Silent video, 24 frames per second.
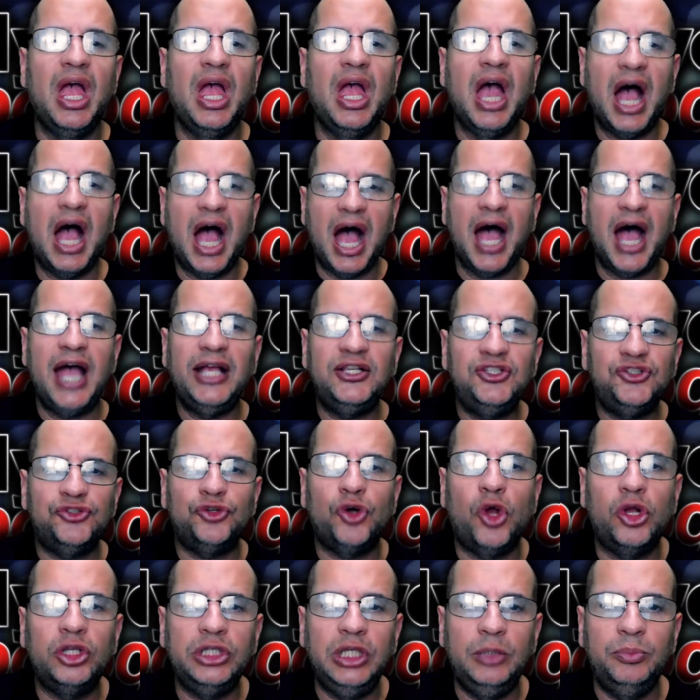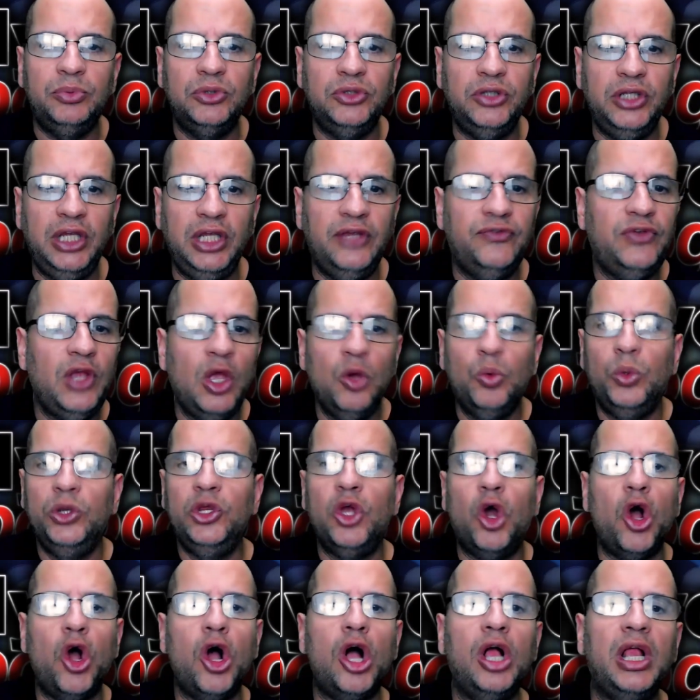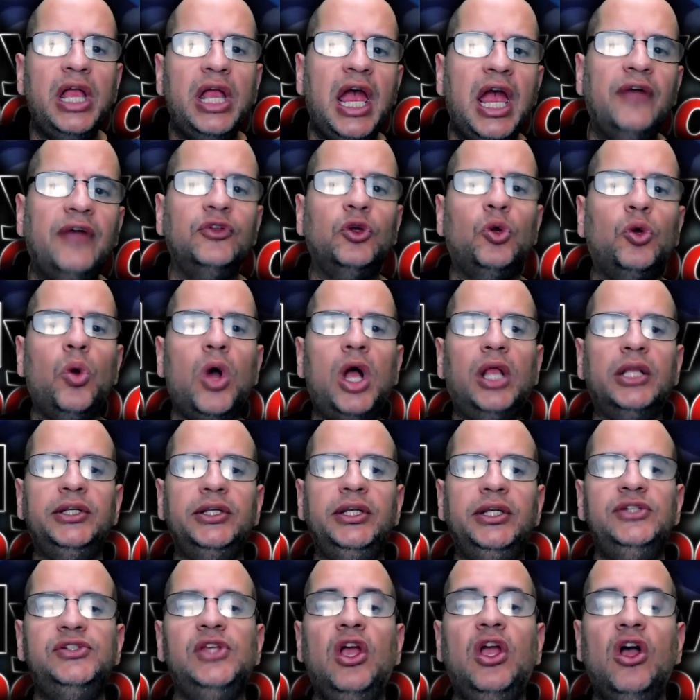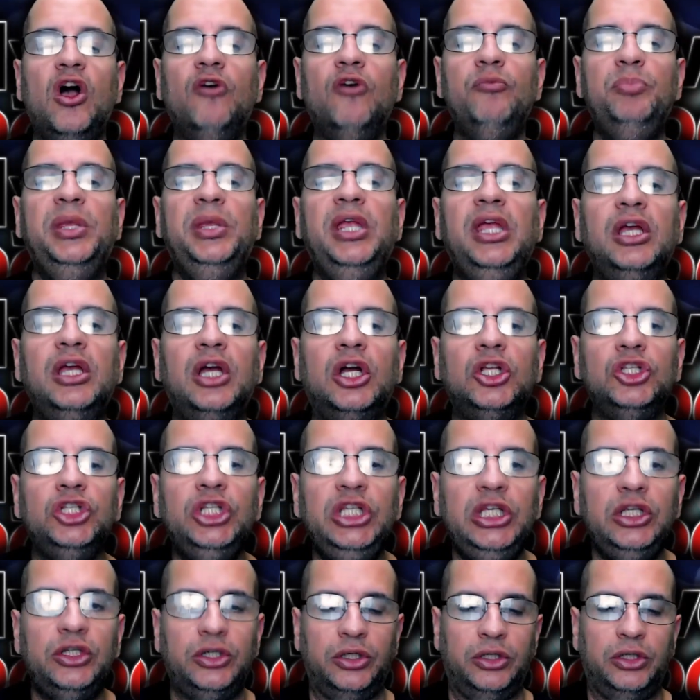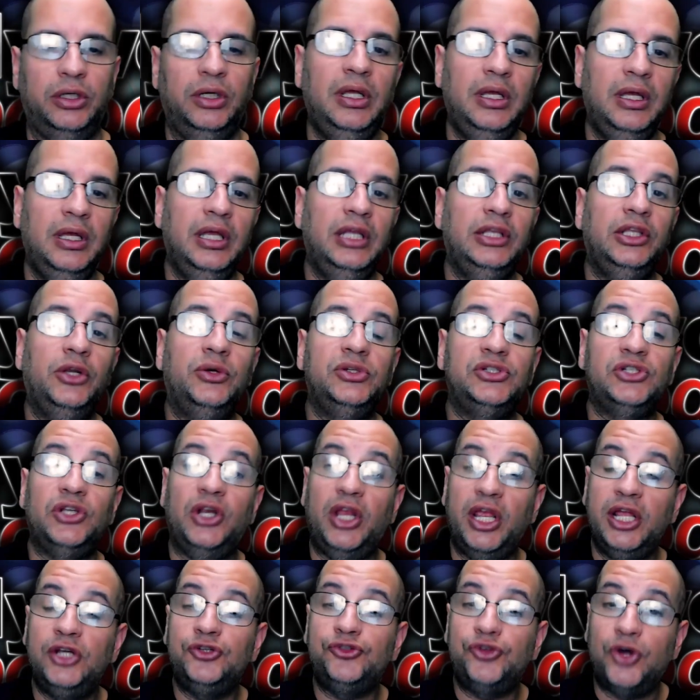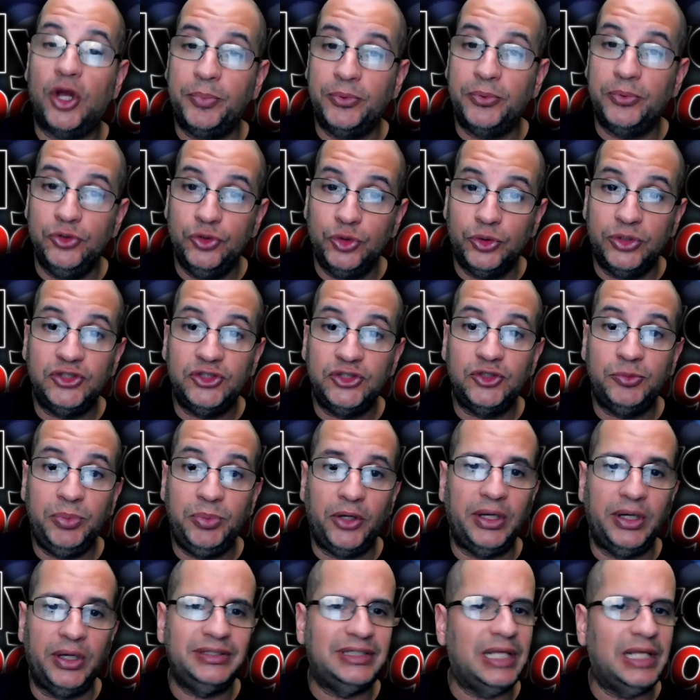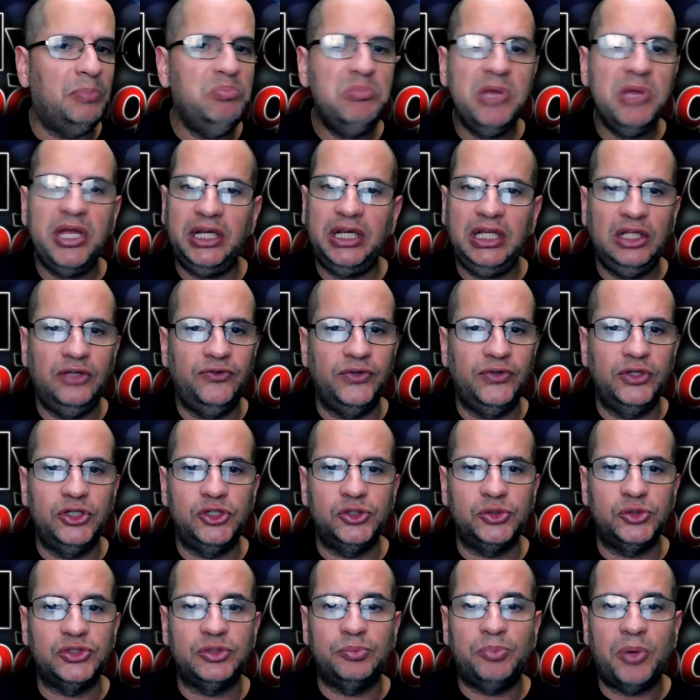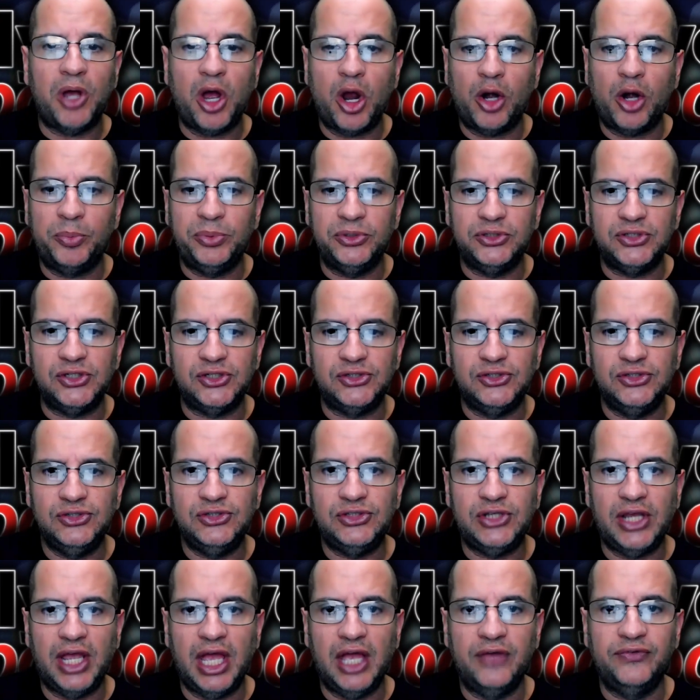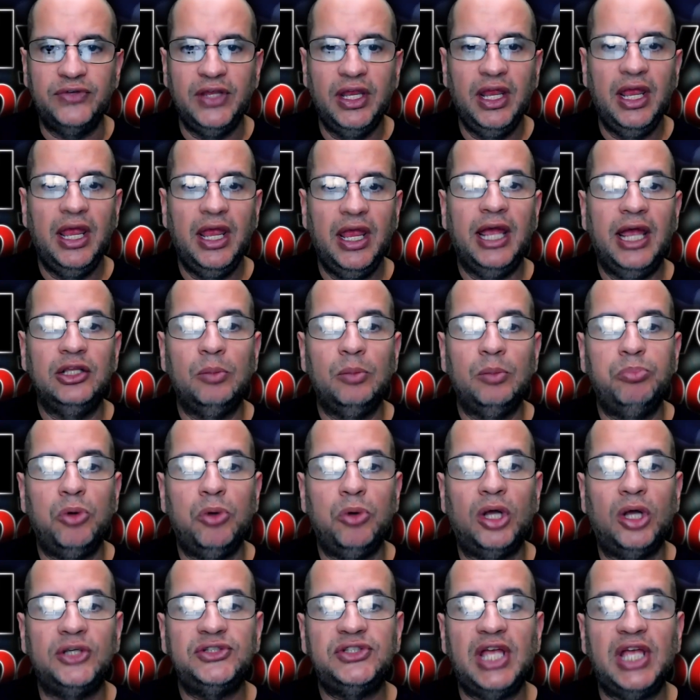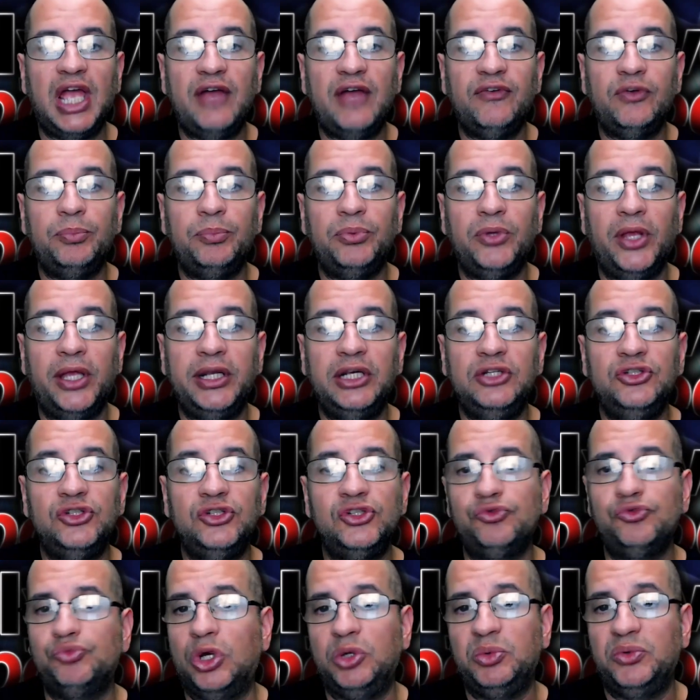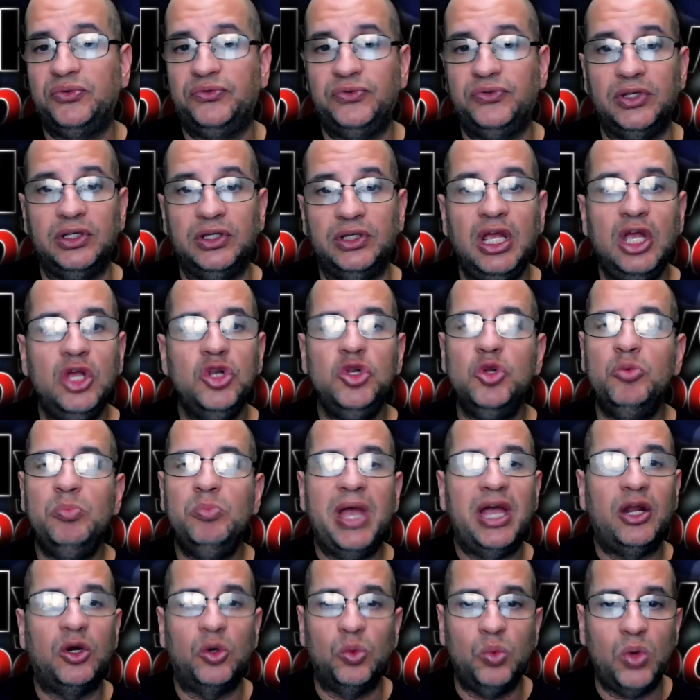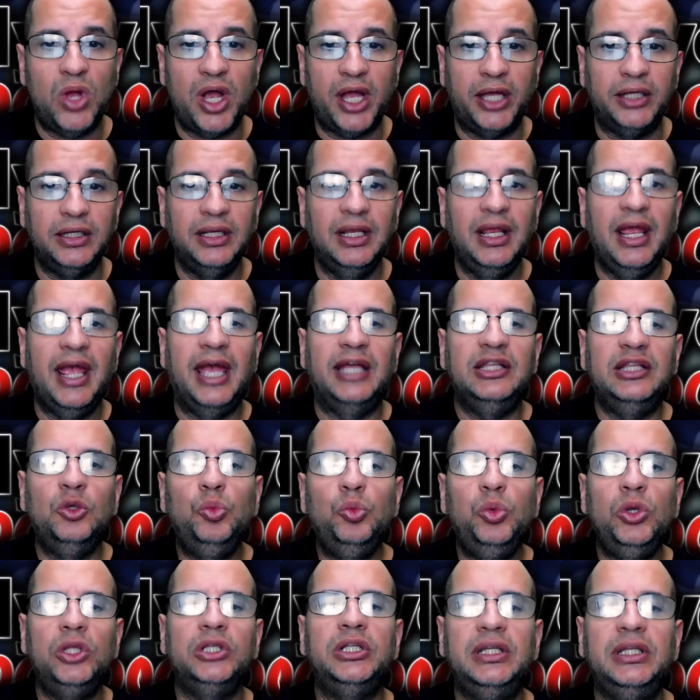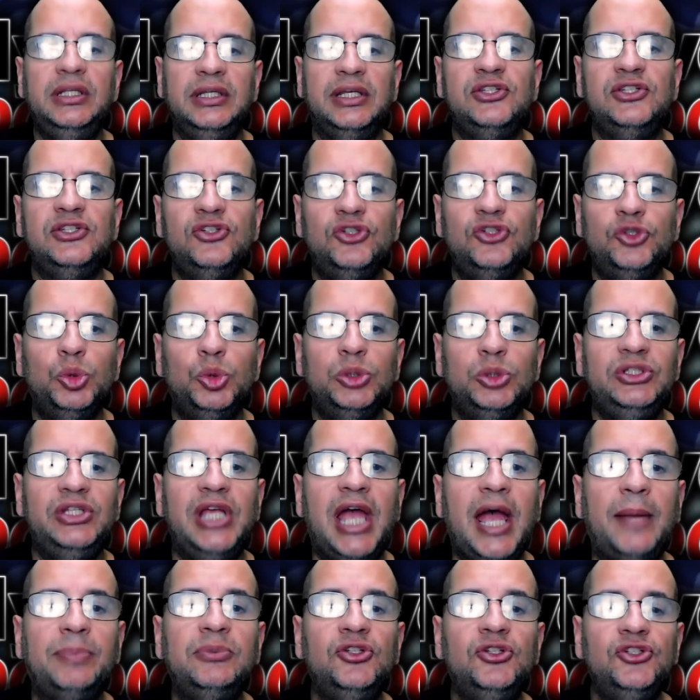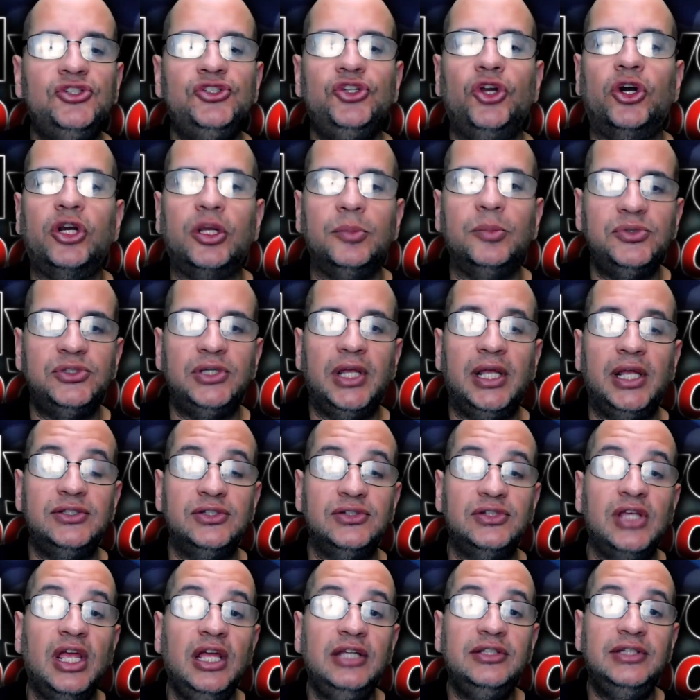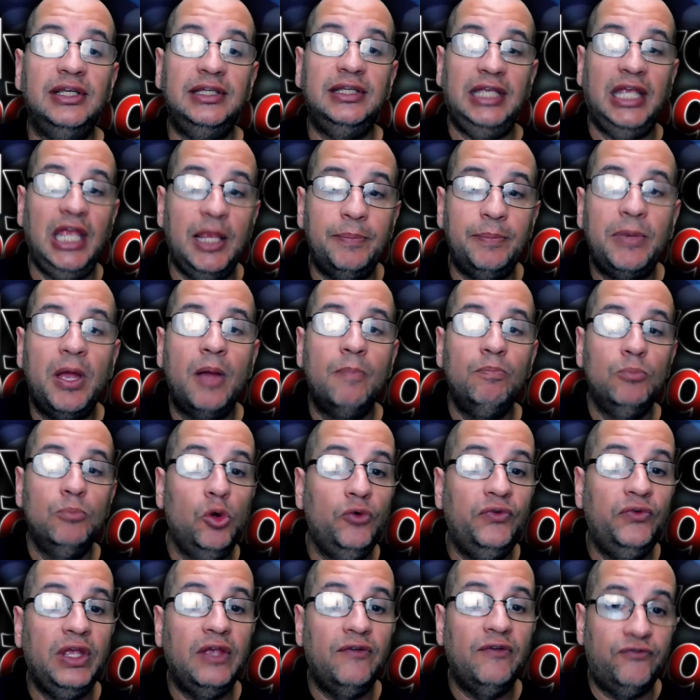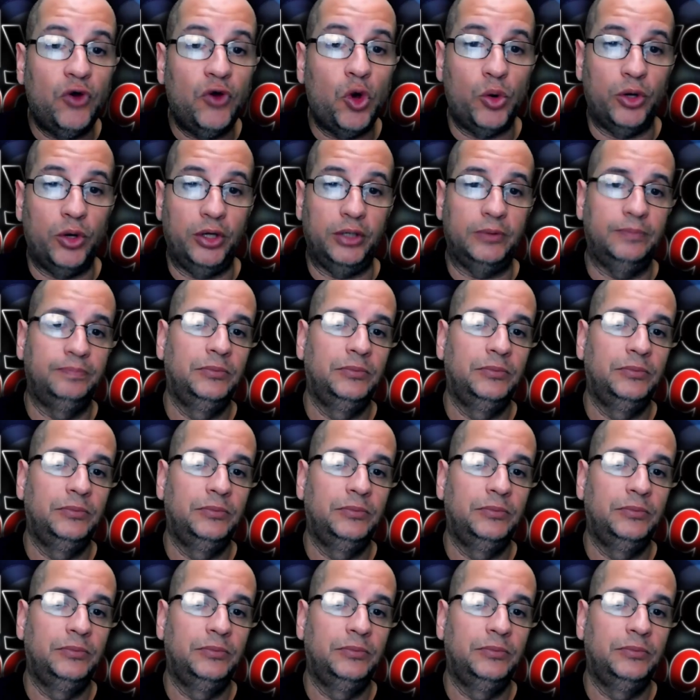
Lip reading: I strongly believe we all have the qualities of being a leader. There's an entrepreneur spirit that many individuals in power positions have, and the balls to have a plan and just run with it, no matter what, and the willingness to adapt to circumstances to keep moving forward.